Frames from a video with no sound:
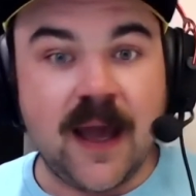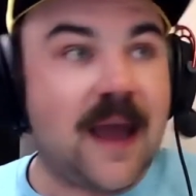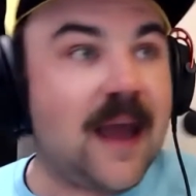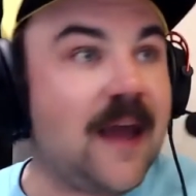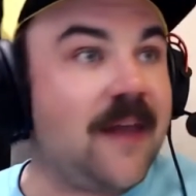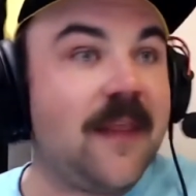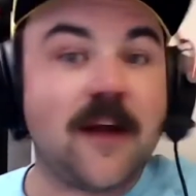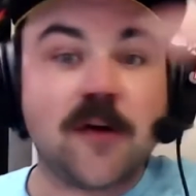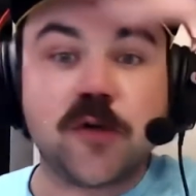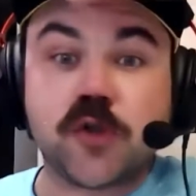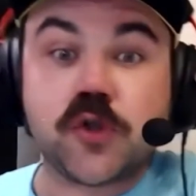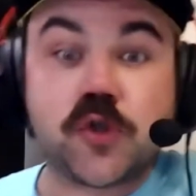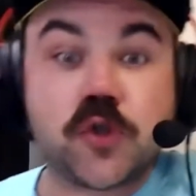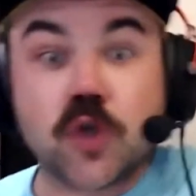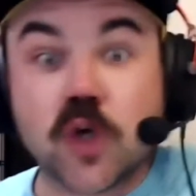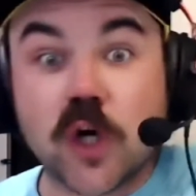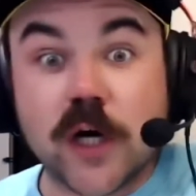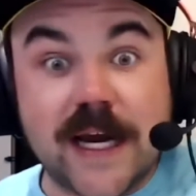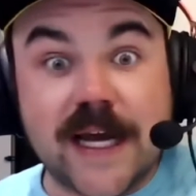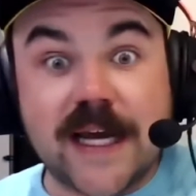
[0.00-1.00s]
And there's
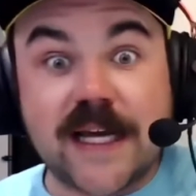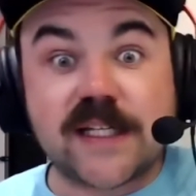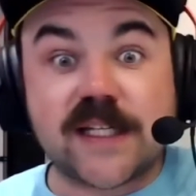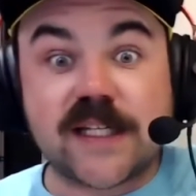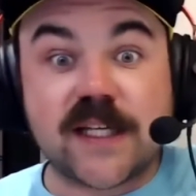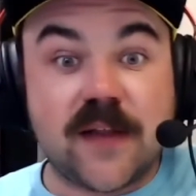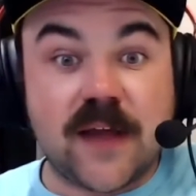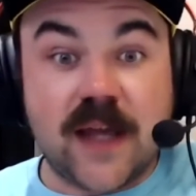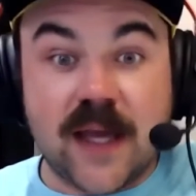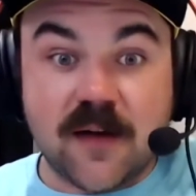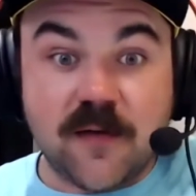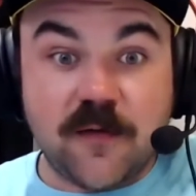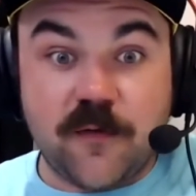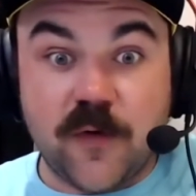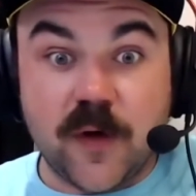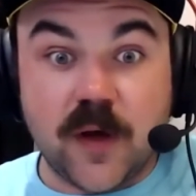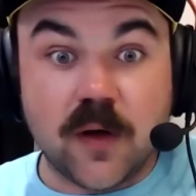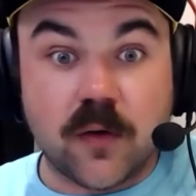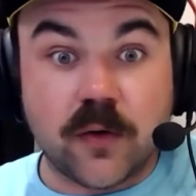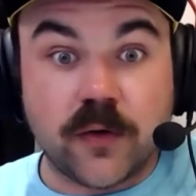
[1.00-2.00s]
trees in the
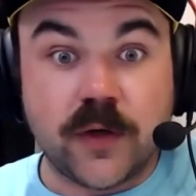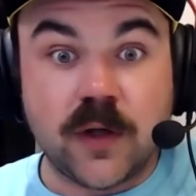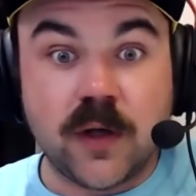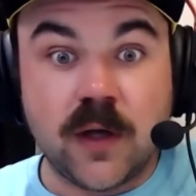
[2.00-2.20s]
infield.